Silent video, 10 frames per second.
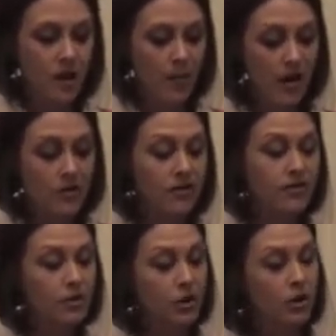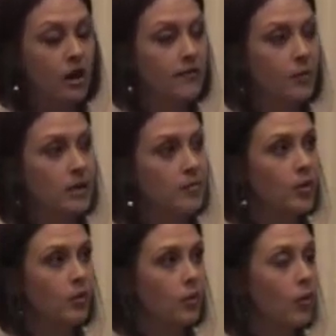about a third of your
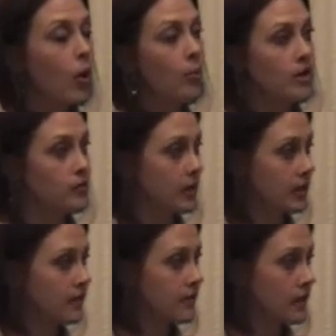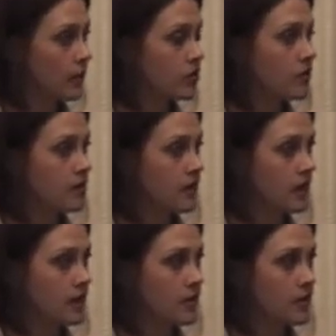people won't be doing anything once you start
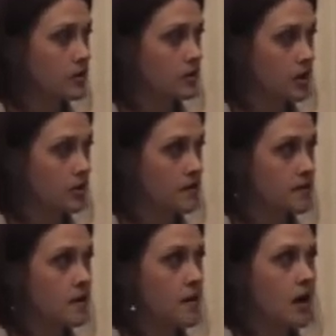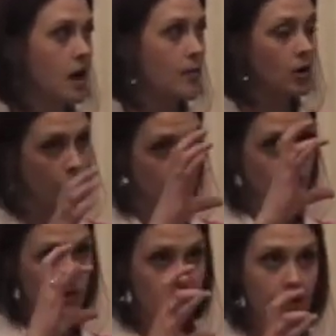getting commission checks. Once you
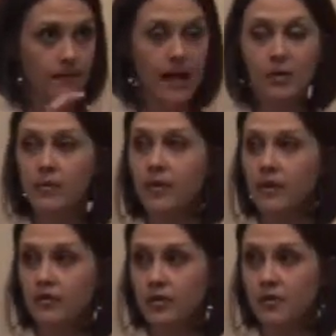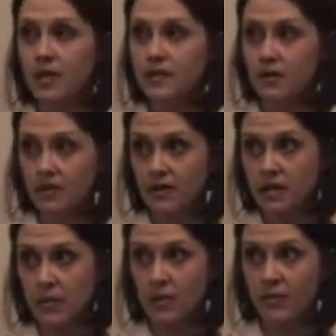start getting a lot of people under you. So that's another thing to
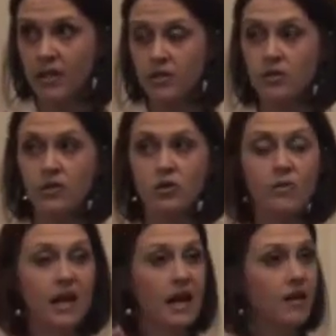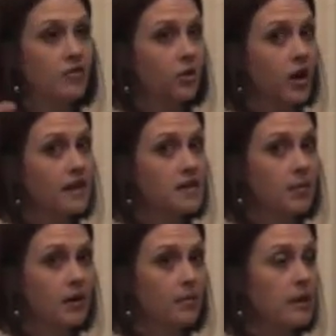keep in mind too, that you may have, X
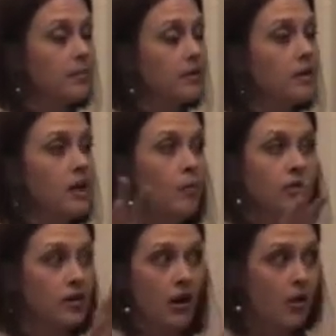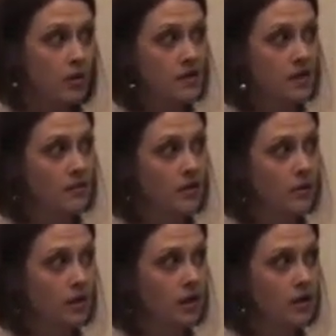amount of people, but they're not always going to be
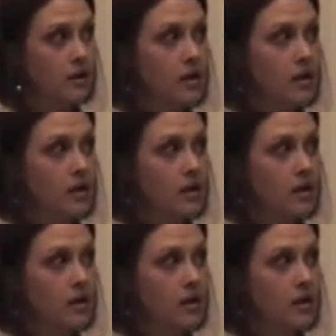working.